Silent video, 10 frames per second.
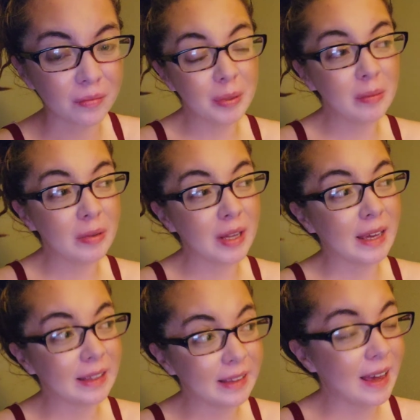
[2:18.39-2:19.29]
People
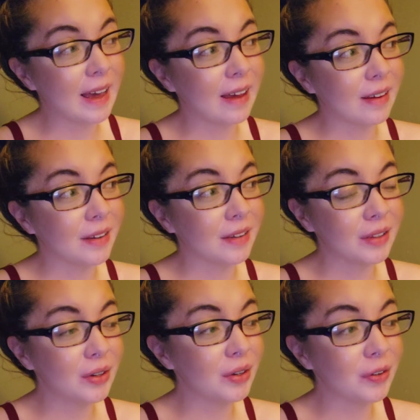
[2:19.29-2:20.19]
like that,
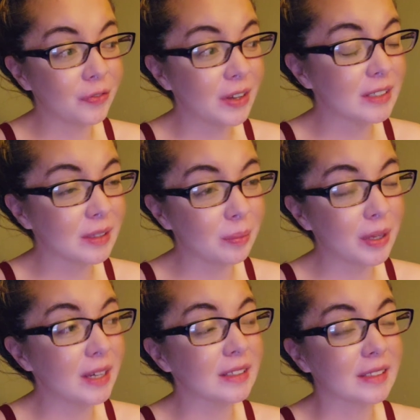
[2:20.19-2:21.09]
they're gonna face the
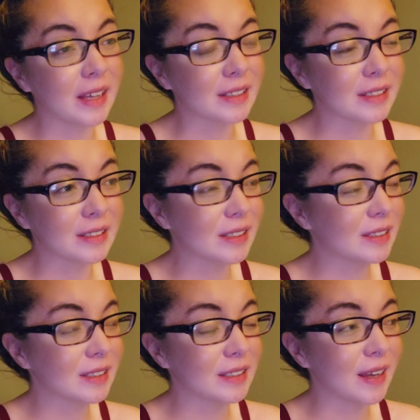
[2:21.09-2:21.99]
biggest lessons
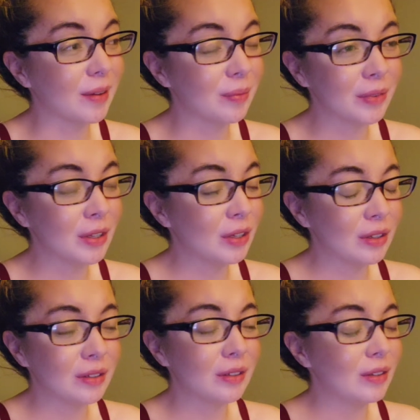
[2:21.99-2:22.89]
because it's like,
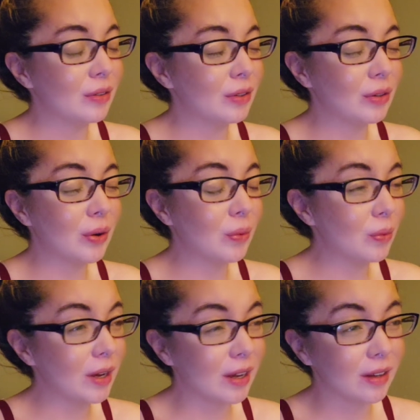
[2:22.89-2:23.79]
you know
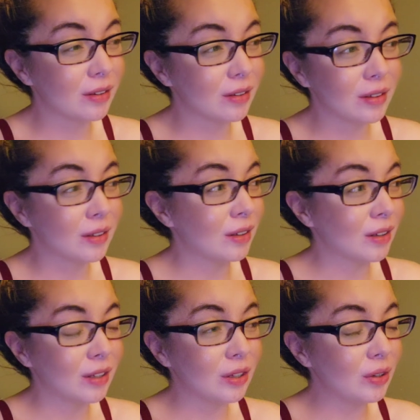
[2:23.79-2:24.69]
what?
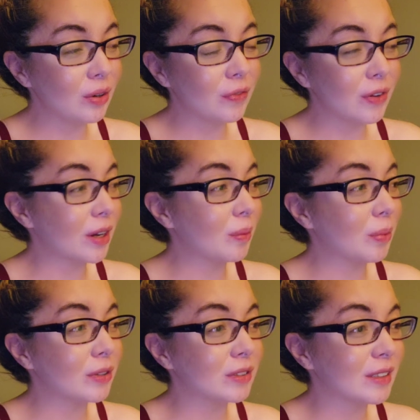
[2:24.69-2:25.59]
you're a fucking
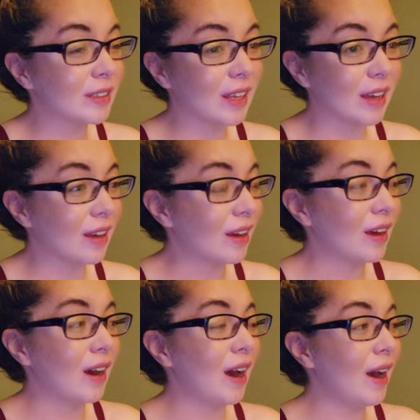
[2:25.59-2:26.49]
person that
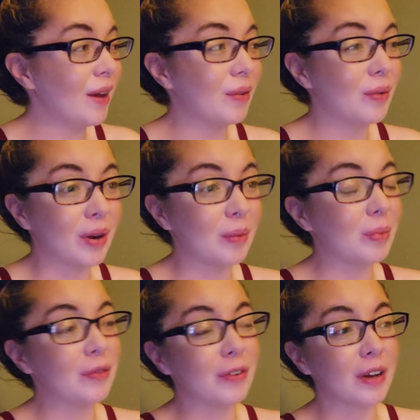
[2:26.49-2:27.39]
I don't want to
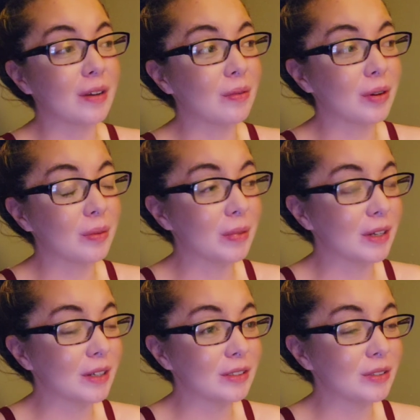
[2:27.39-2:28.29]
be fucking with
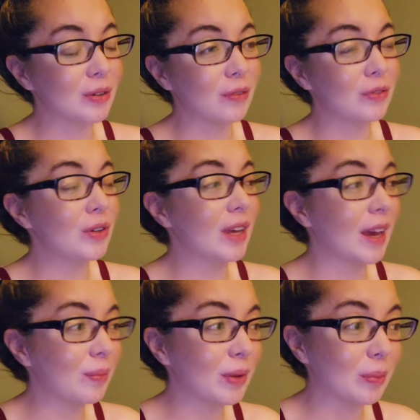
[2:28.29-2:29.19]
because you know if you
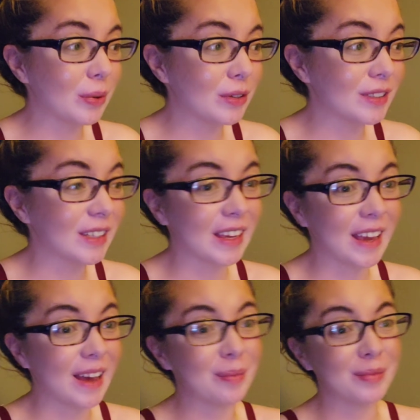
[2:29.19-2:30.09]
can't be a person that
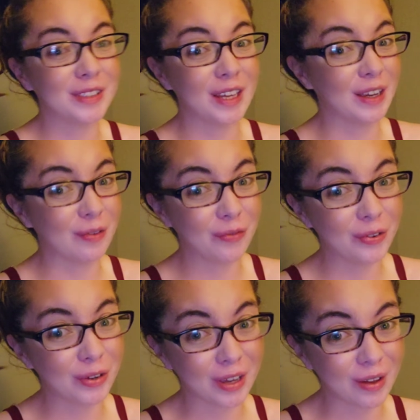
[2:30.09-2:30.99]
can't take
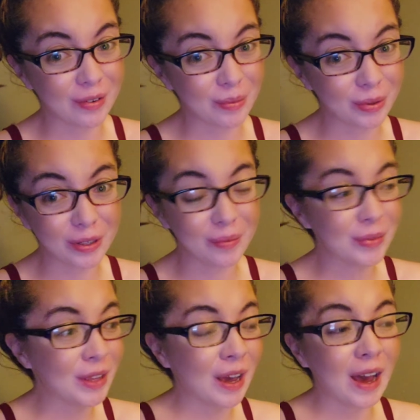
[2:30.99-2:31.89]
full accountability,
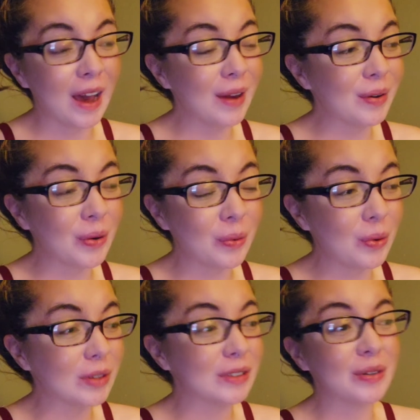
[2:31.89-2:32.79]
I don't know
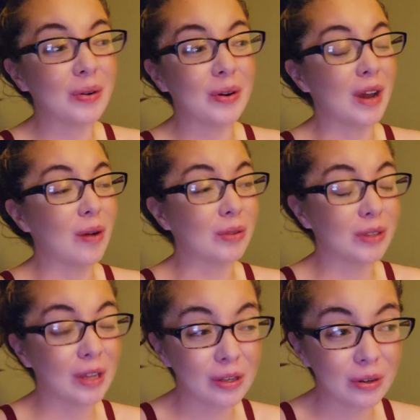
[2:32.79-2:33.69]
what's going on
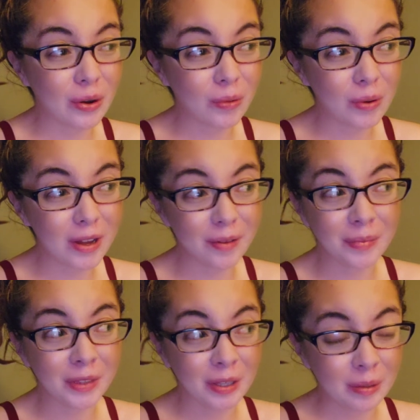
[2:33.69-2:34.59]
with you. And you know what?
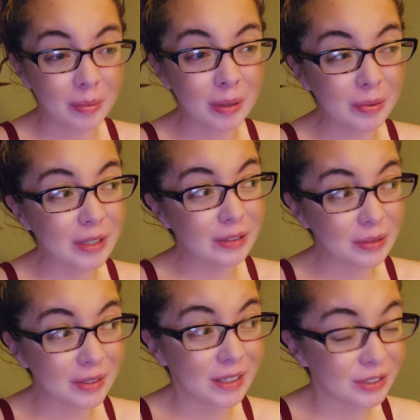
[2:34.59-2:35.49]
People that
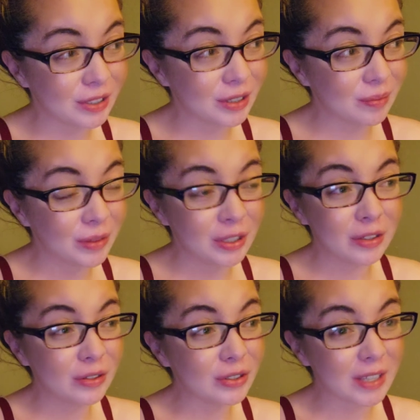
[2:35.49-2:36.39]
do that shit,
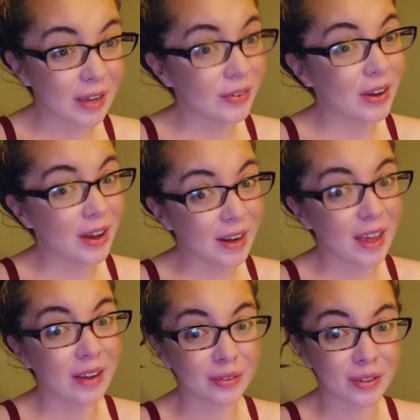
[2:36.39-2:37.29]
you just have God
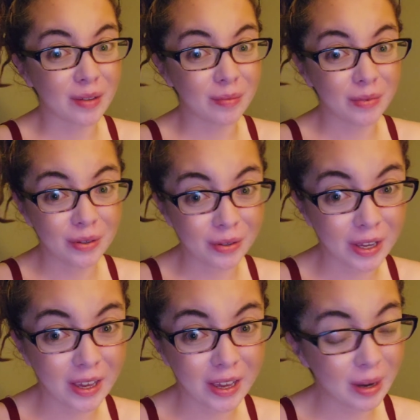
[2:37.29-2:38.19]
handle them,
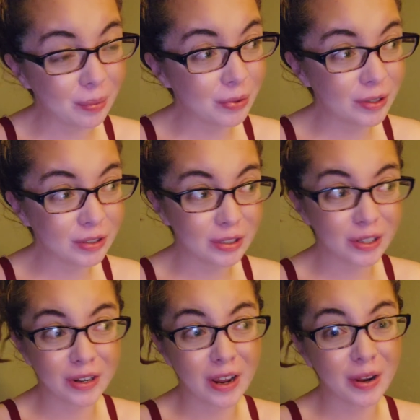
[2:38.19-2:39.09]
okay? And I'm pretty sure
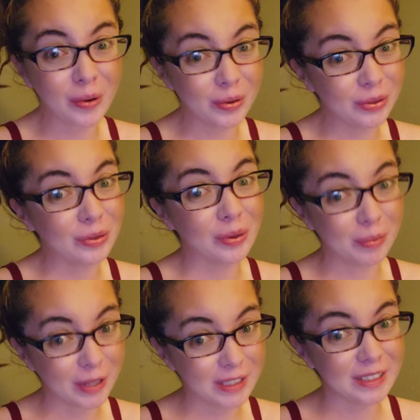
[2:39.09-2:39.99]
they're not going through a
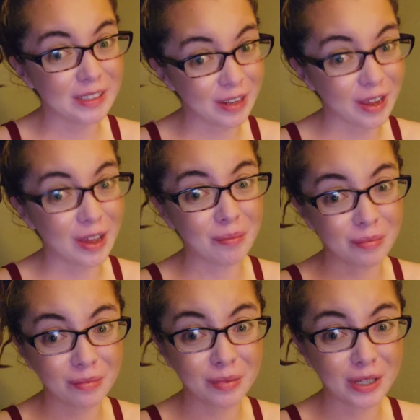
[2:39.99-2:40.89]
pleasant
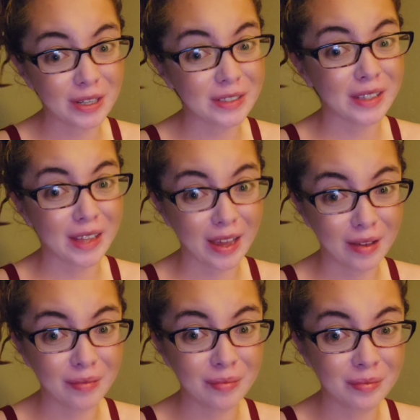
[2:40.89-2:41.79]
time because of
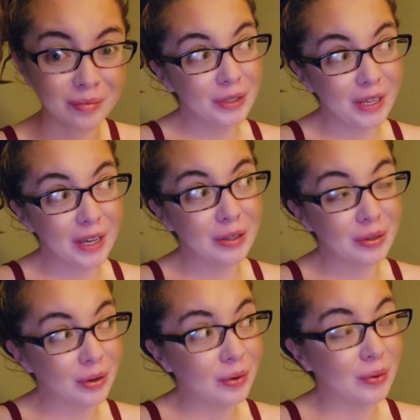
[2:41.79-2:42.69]
that. But yeah,
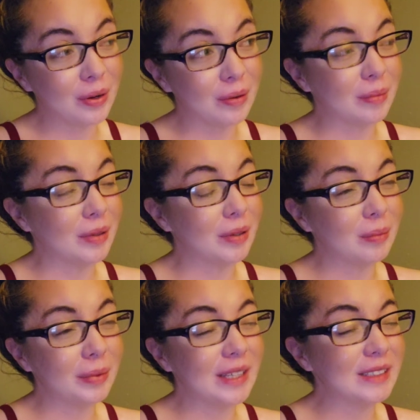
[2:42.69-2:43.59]
you know, um,
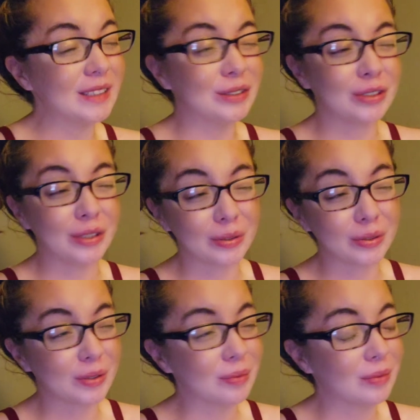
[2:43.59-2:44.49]
bless these
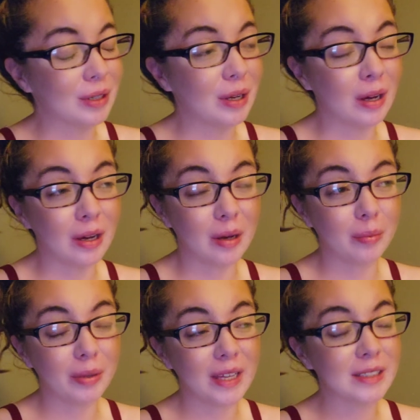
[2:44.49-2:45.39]
children, uh,
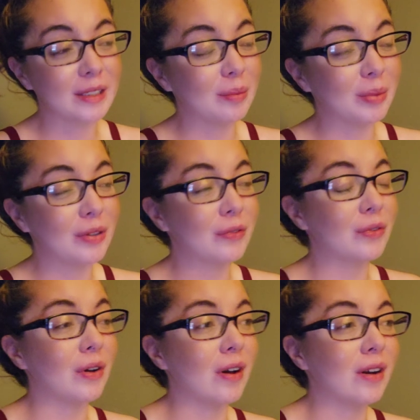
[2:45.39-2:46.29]
bless their
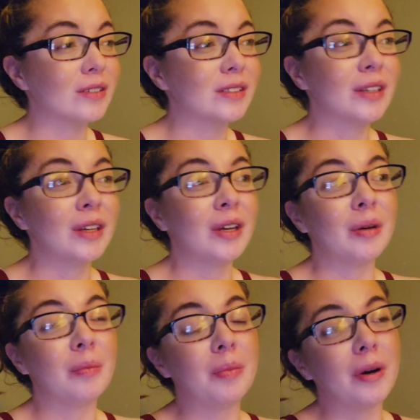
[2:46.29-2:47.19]
beautiful hearts,
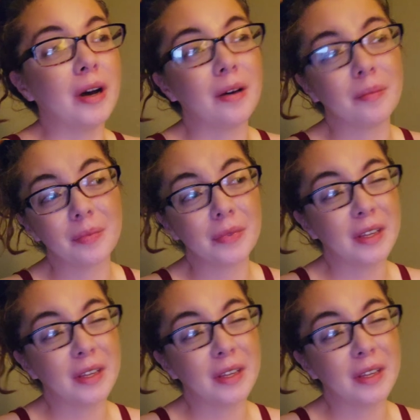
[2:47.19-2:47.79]
but